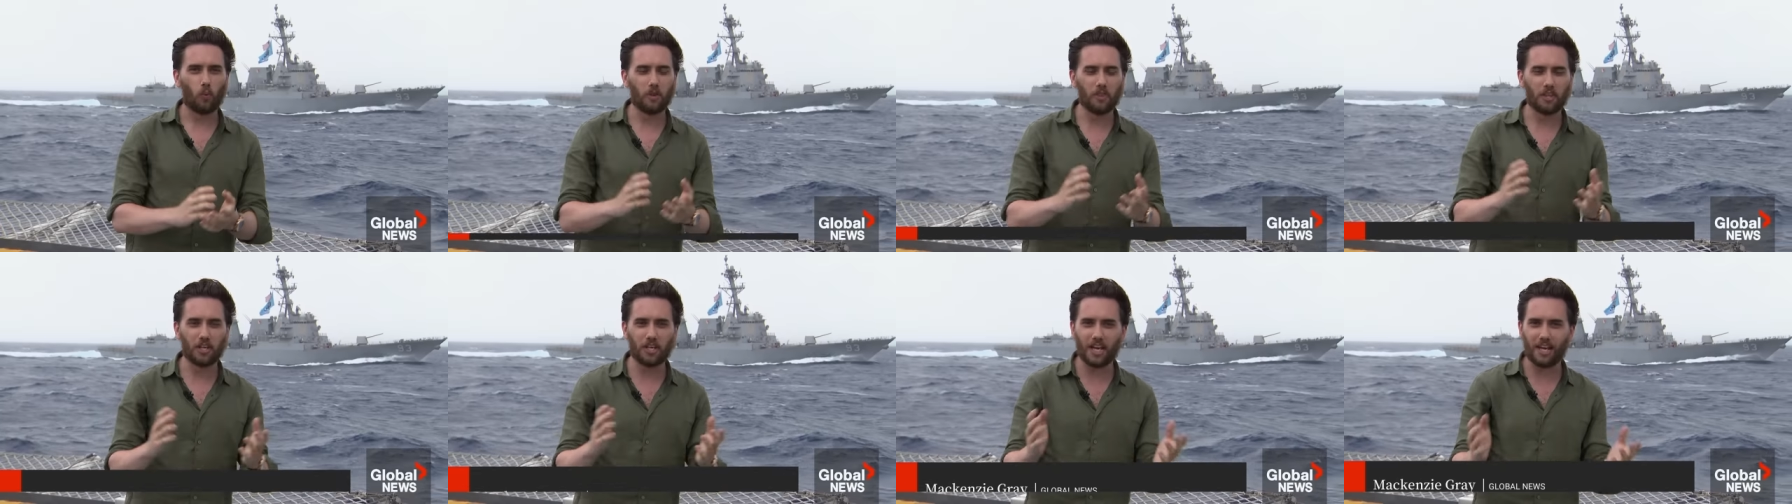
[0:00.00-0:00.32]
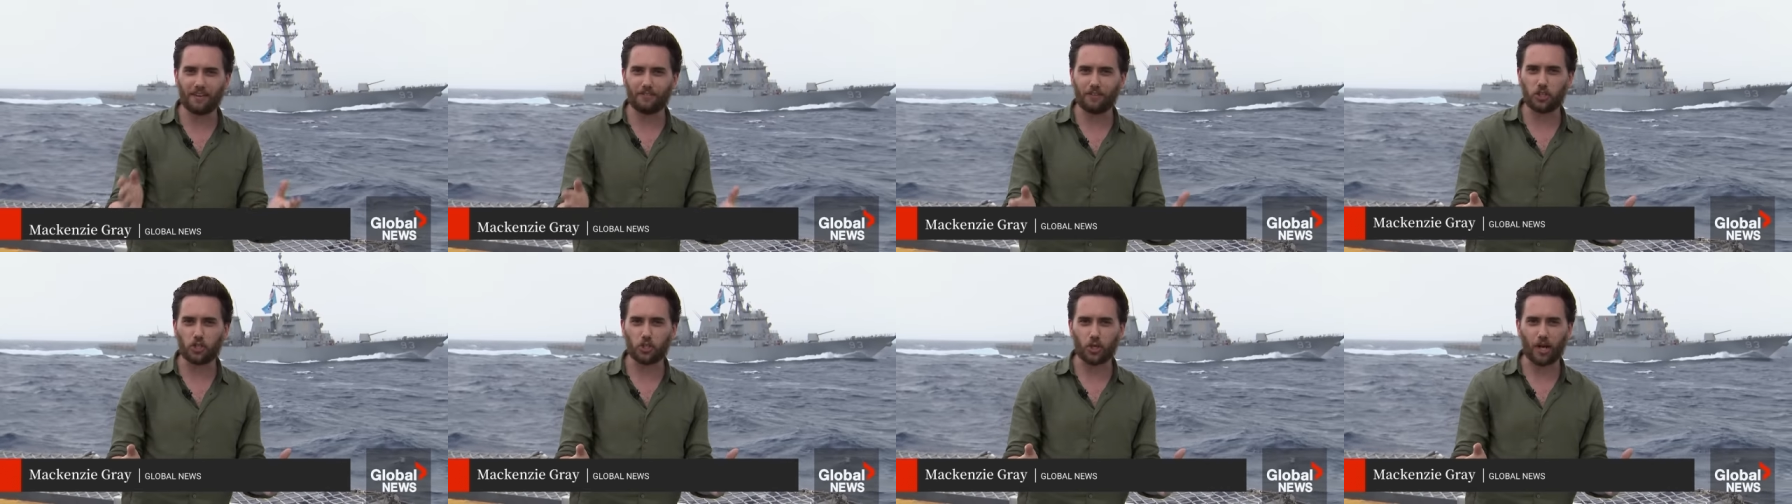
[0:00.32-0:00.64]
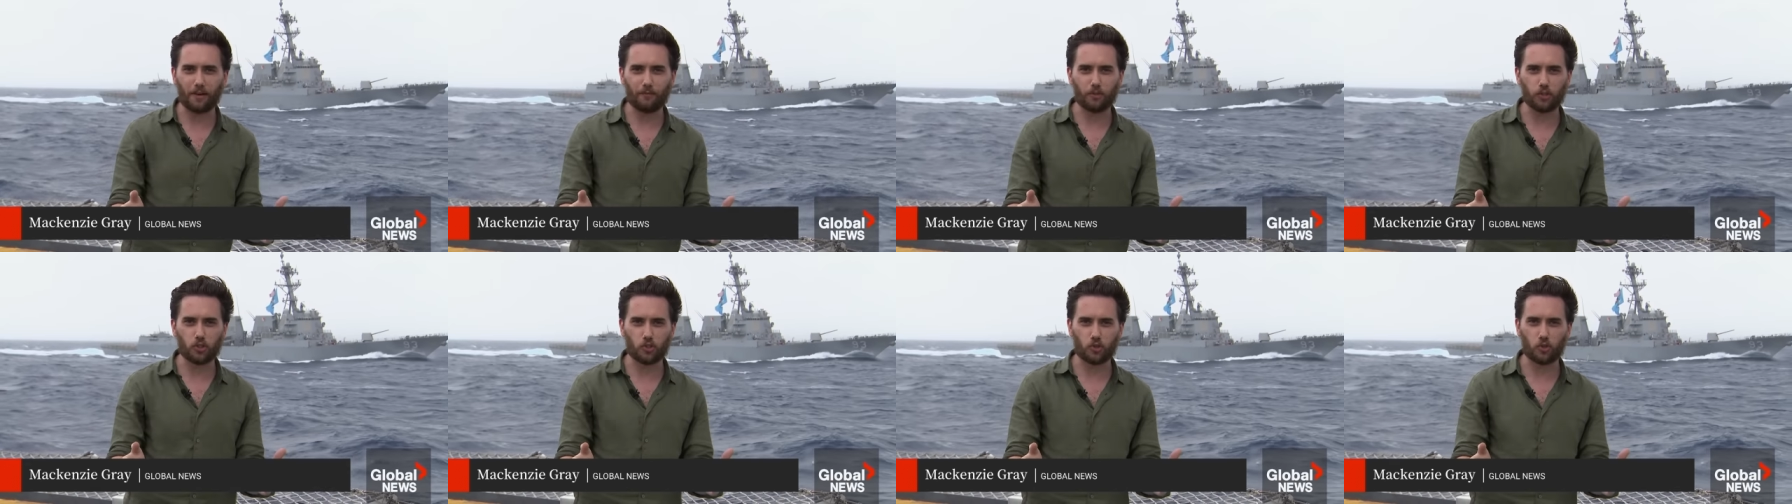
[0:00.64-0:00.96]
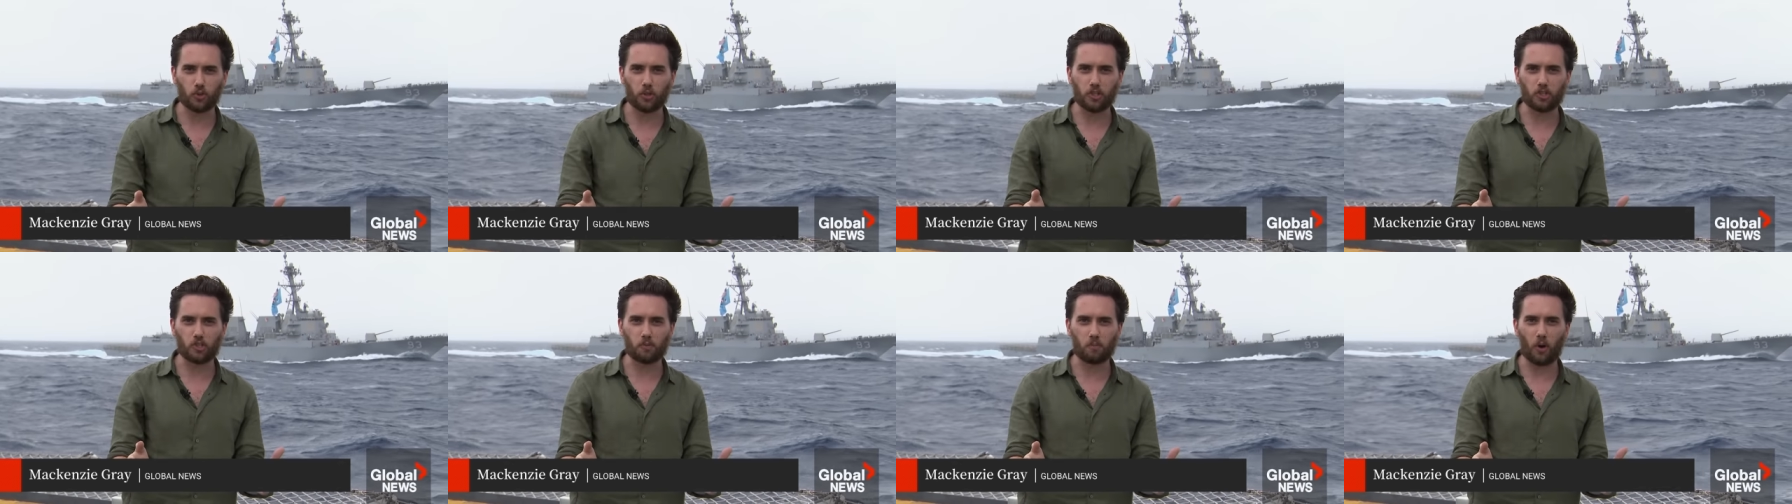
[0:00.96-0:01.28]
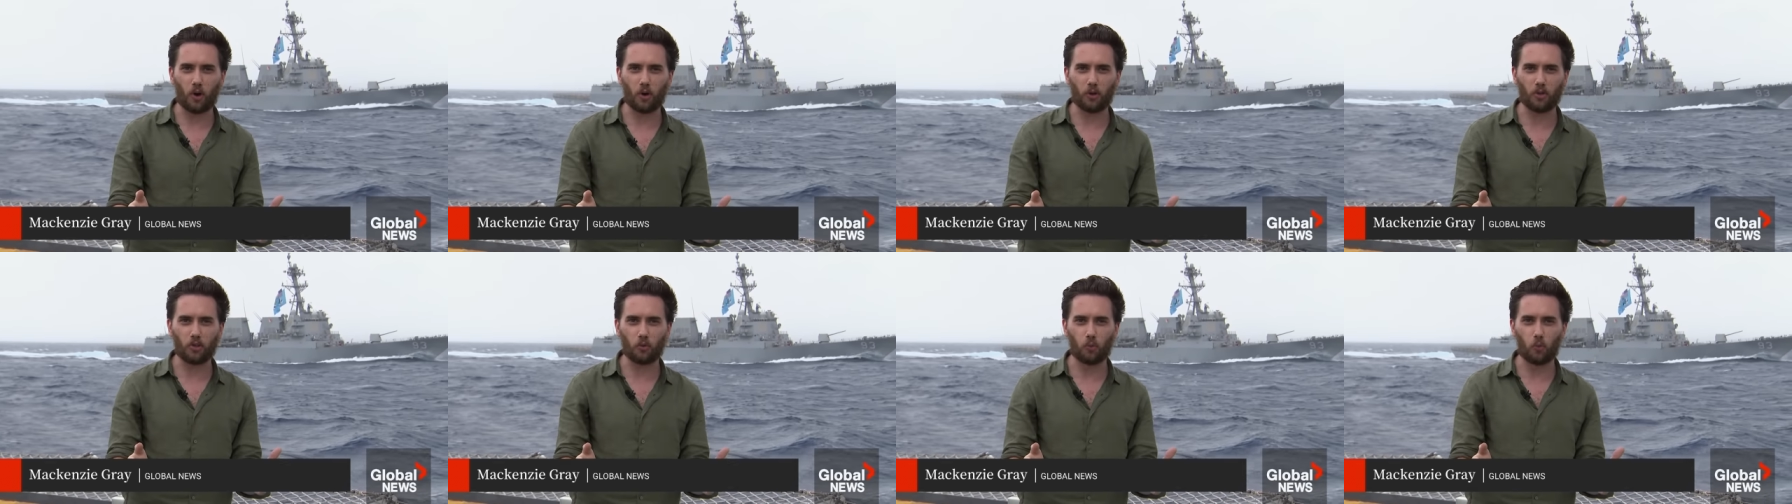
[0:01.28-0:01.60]
When the Navy travels through this
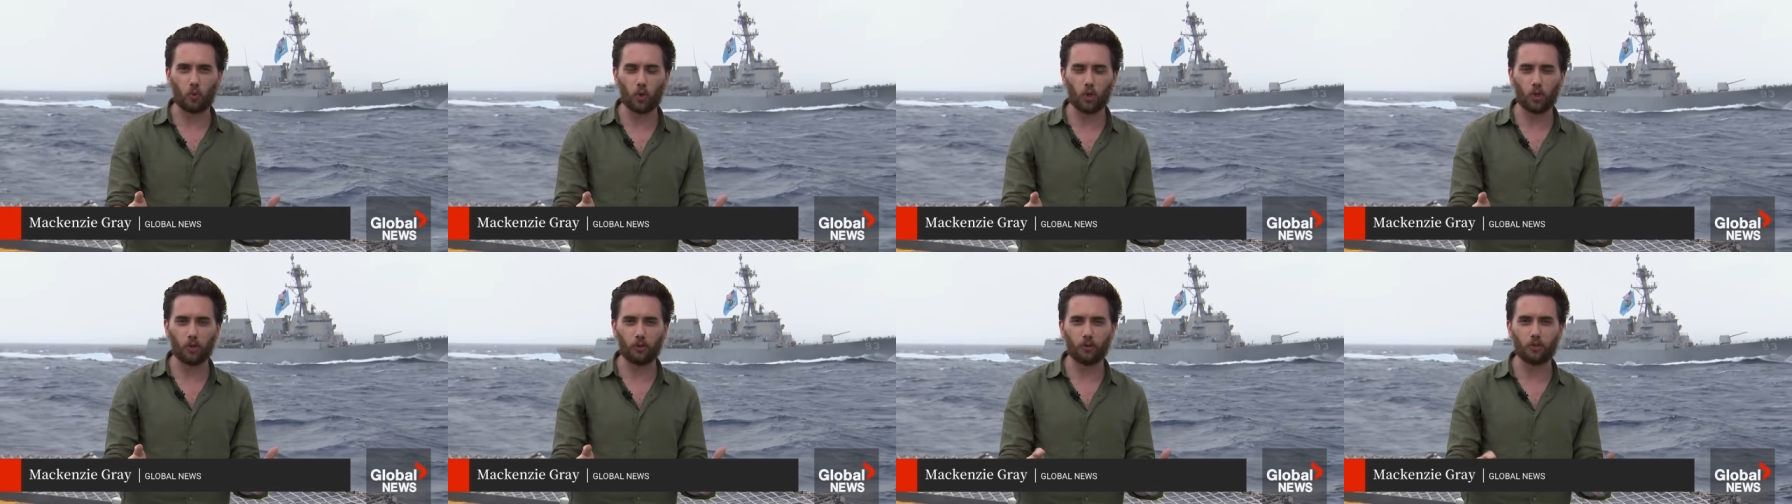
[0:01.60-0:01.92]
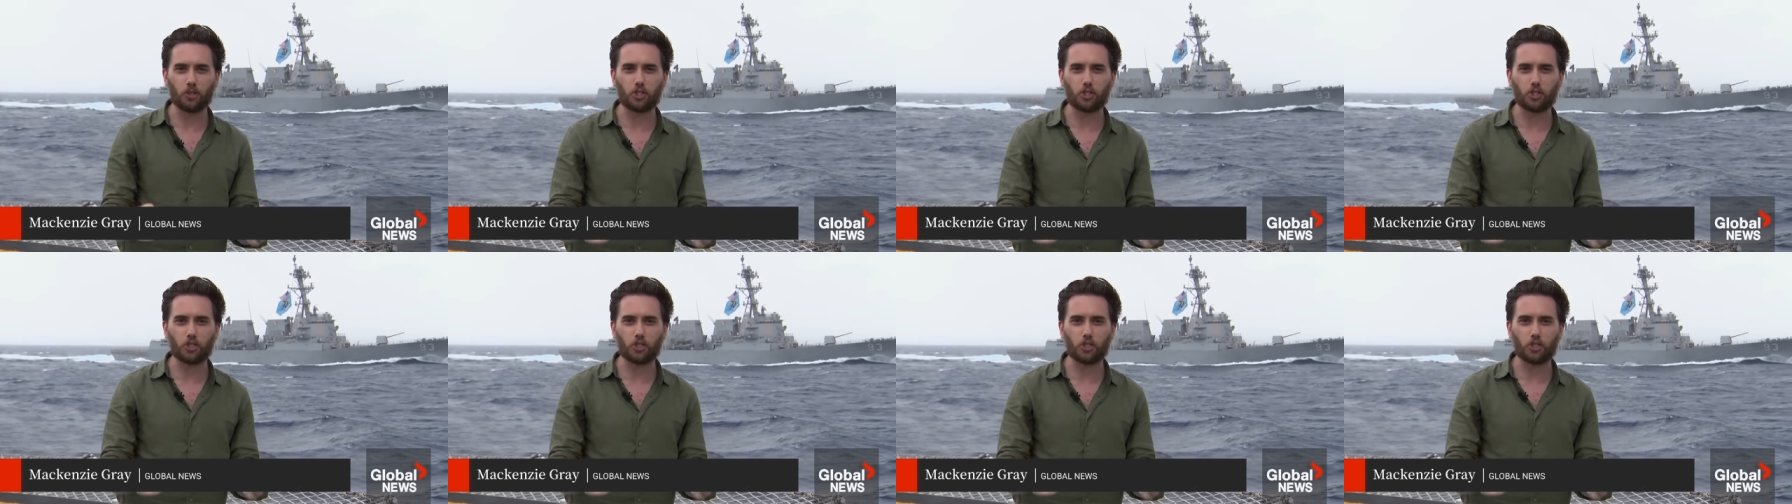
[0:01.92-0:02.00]
part of the world,